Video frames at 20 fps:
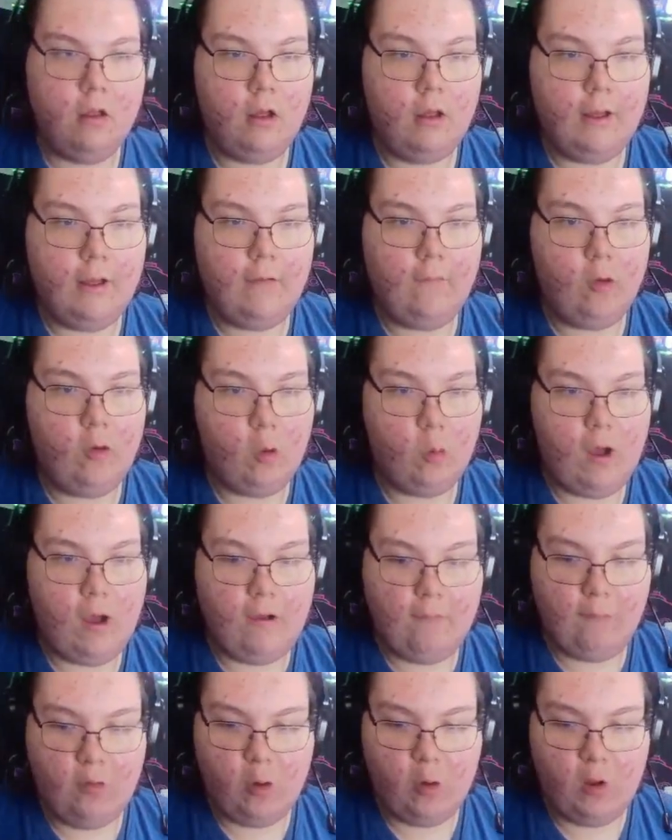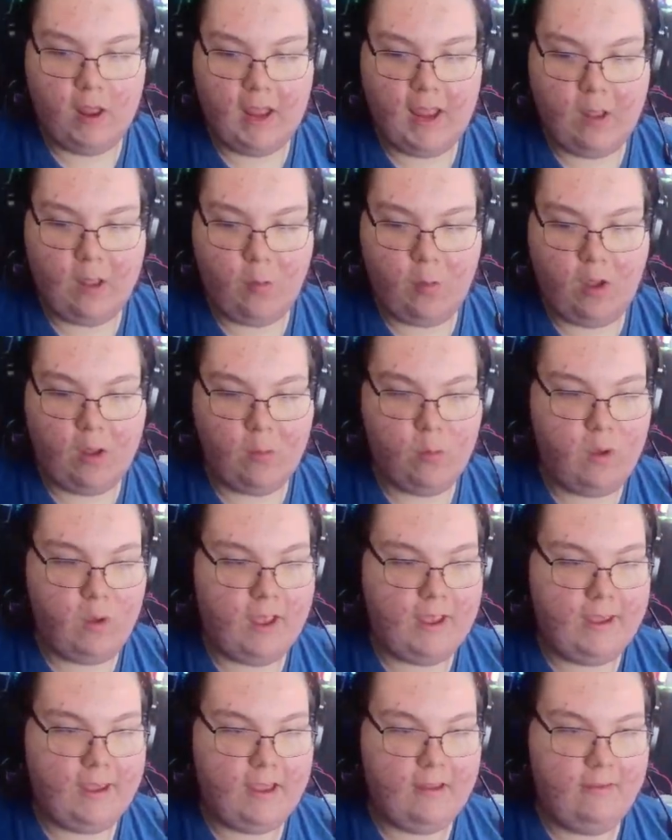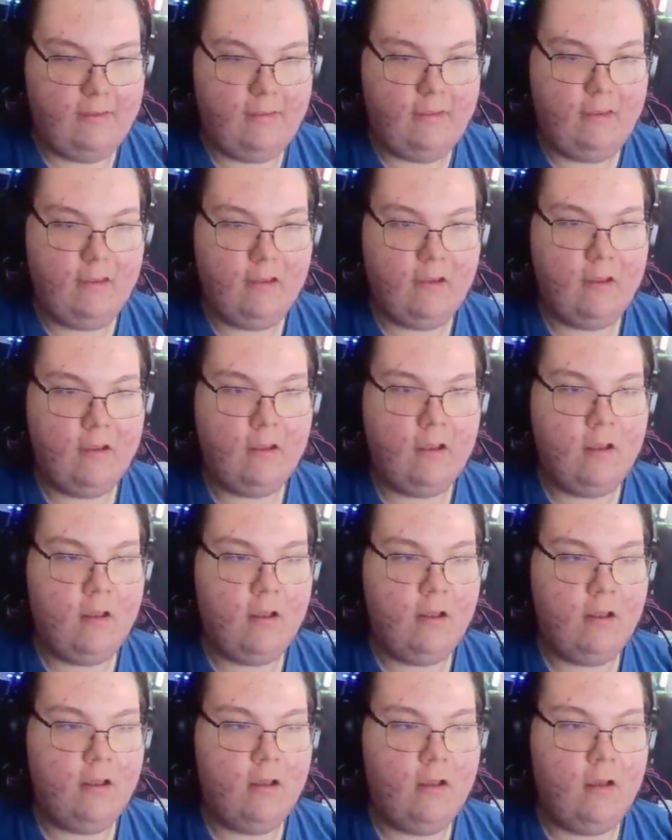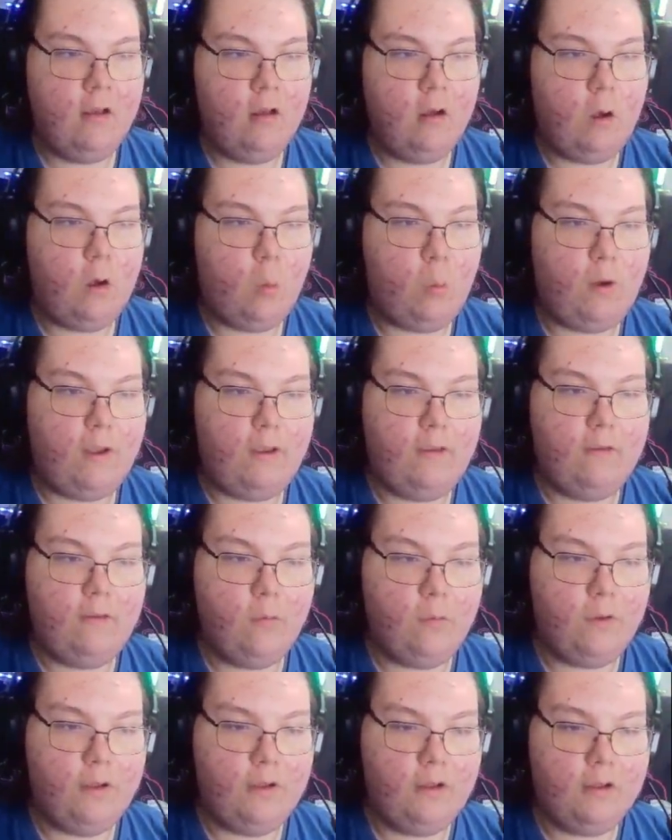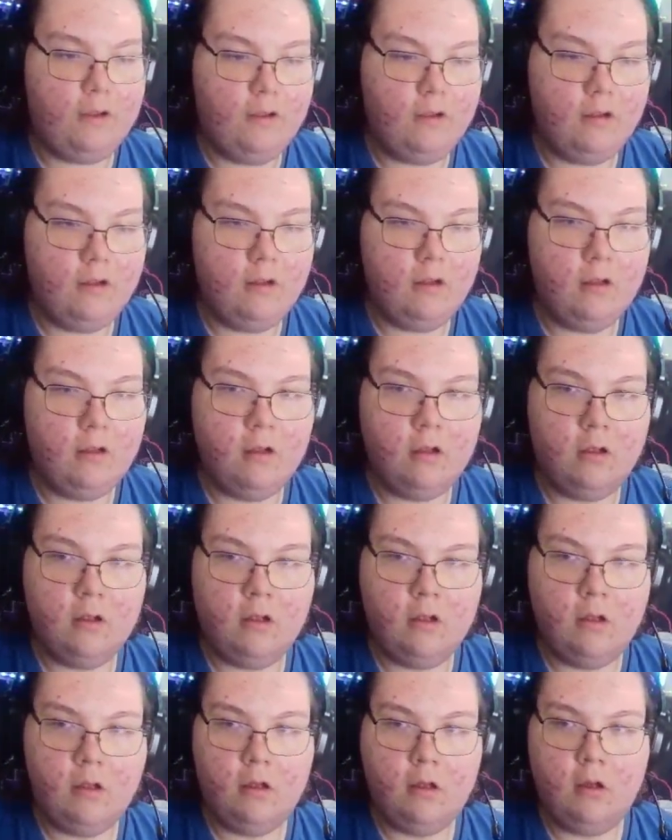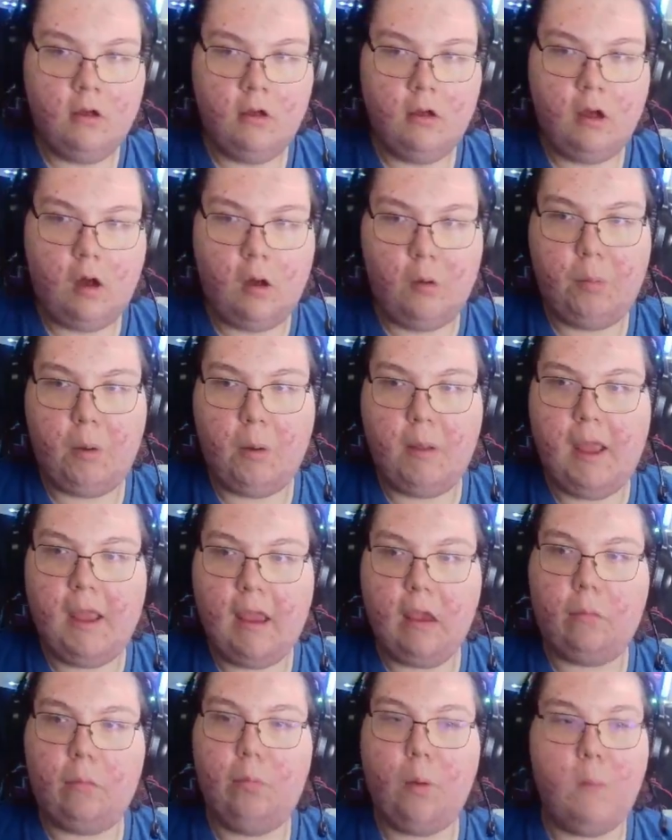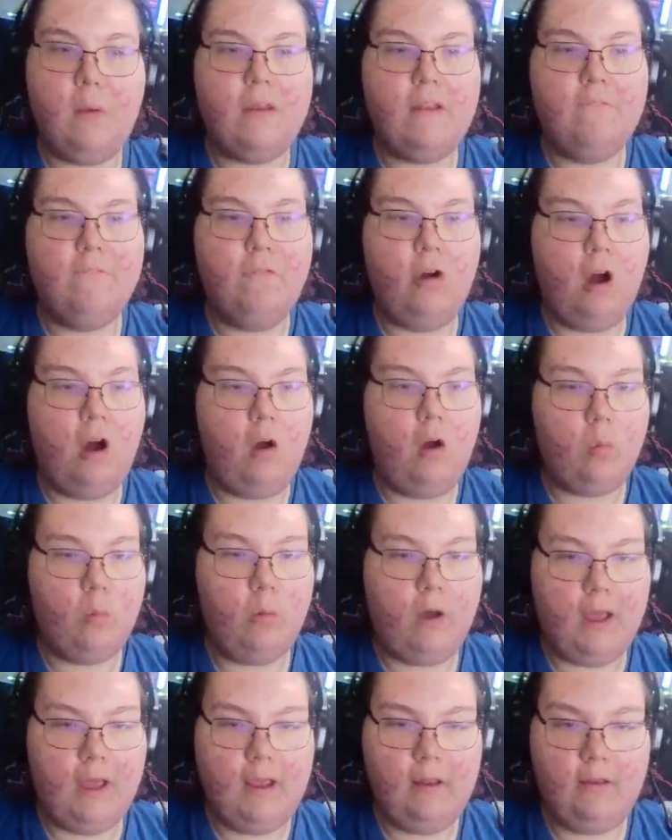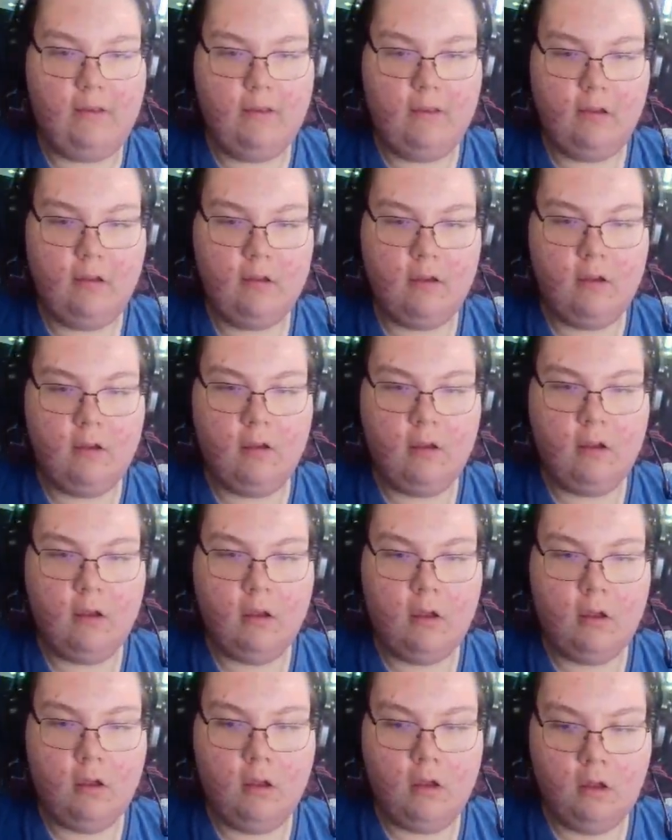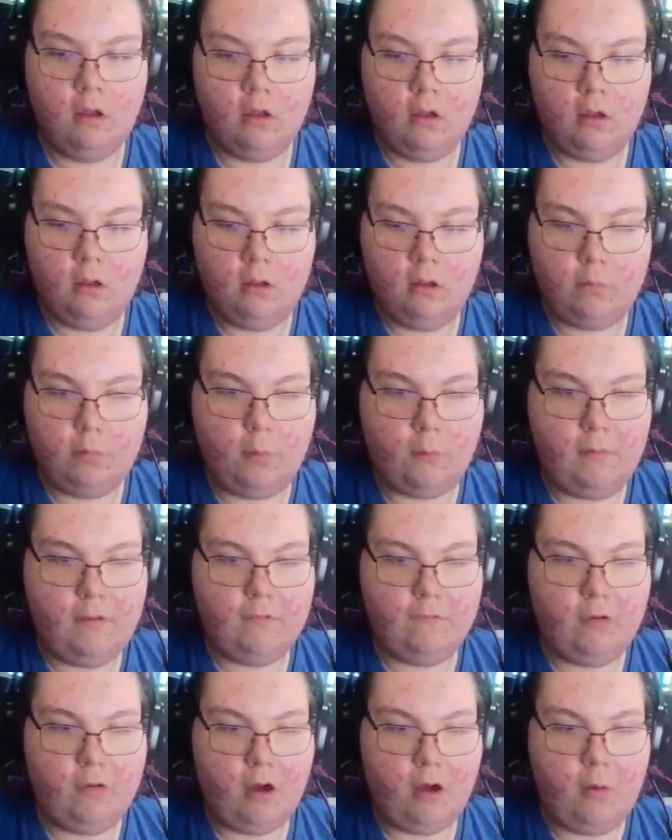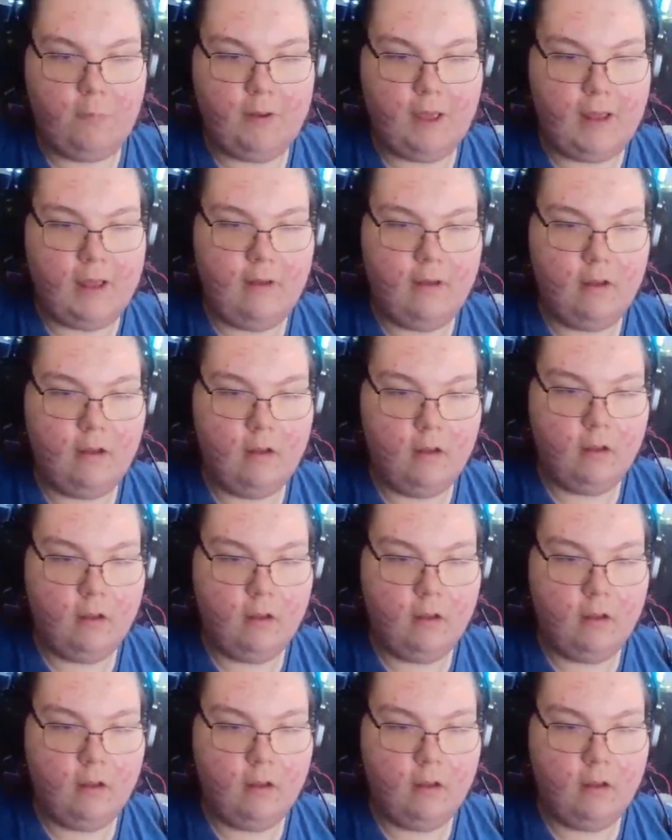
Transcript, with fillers: I have no, I don't know where he is or what he's doing. Oh, it's probably, it's probably in the vault, right? It's probably in the vault, I'm dead.